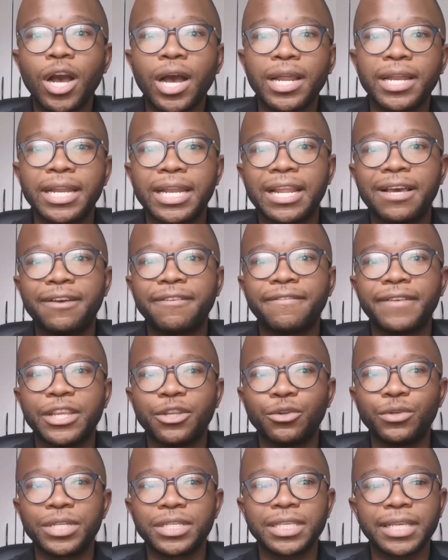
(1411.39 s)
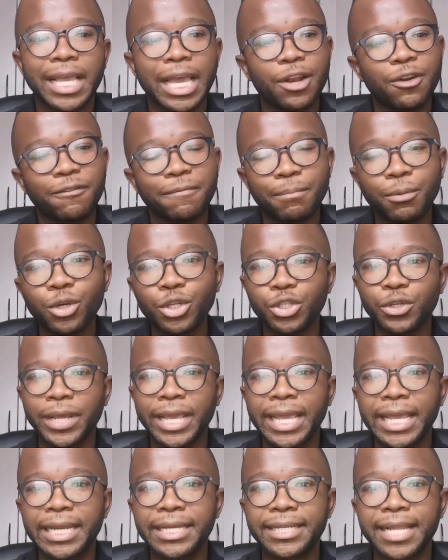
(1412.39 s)
hard enough and you just kind of put your
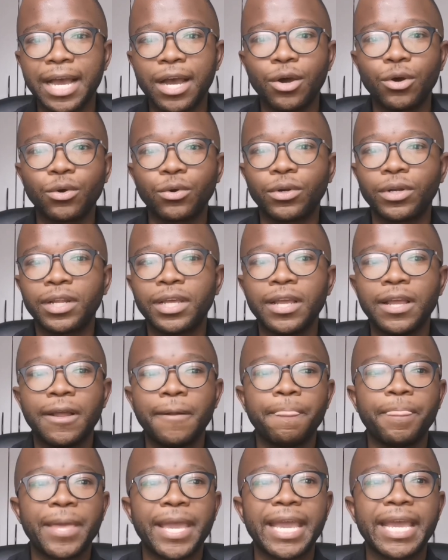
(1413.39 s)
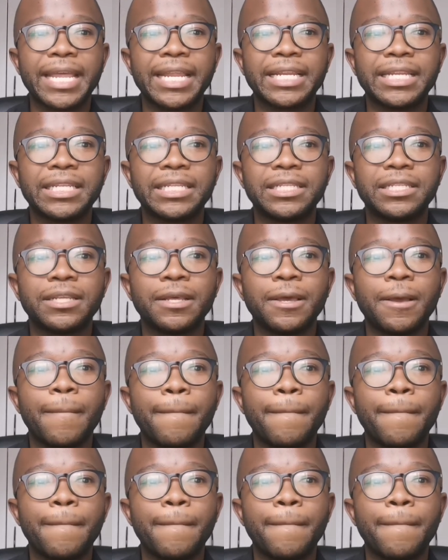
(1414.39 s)
head down and,